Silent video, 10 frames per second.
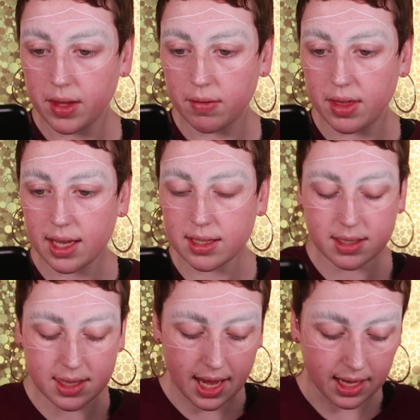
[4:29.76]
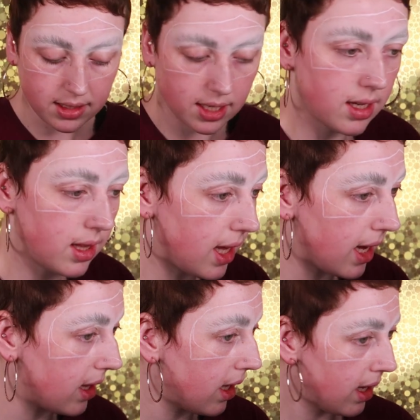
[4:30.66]
if that is that,
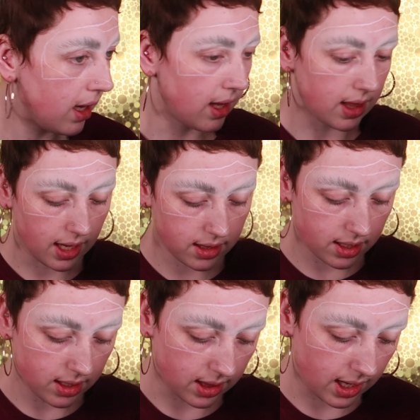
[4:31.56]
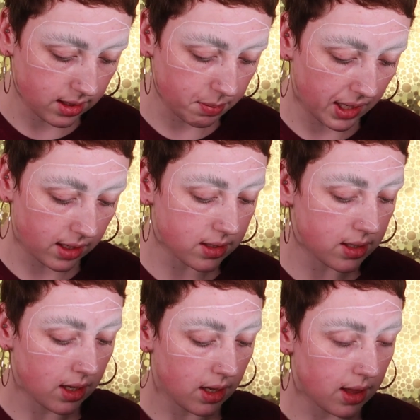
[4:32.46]
then that
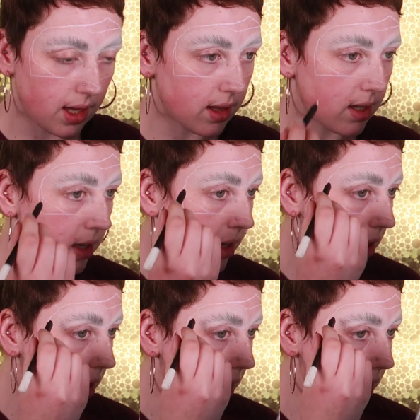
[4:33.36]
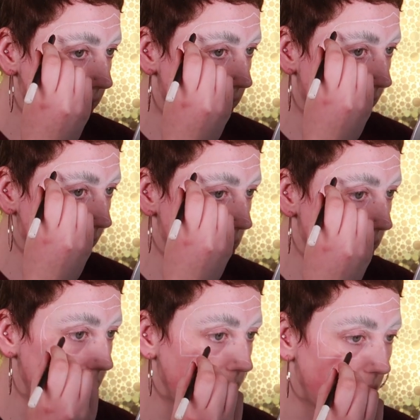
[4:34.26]
means that this
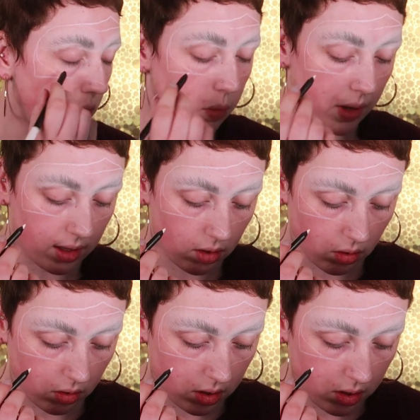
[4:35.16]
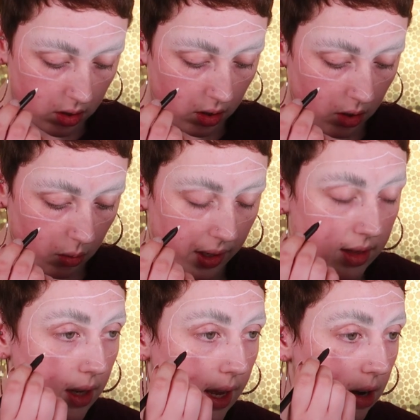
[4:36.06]
section,
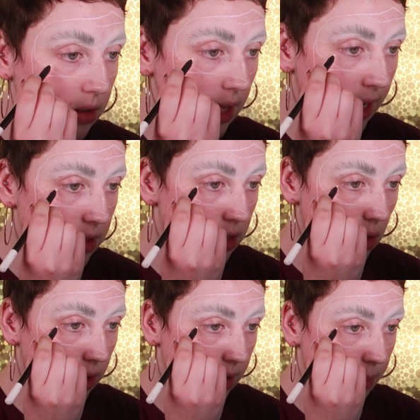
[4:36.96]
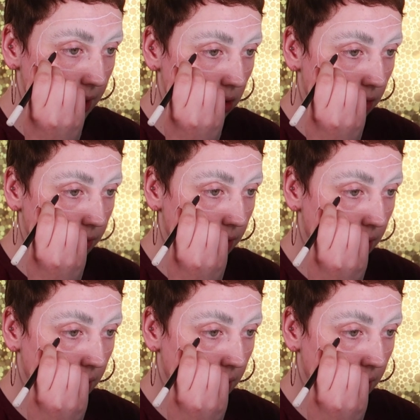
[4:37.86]
Wait, outline socket, Piloff.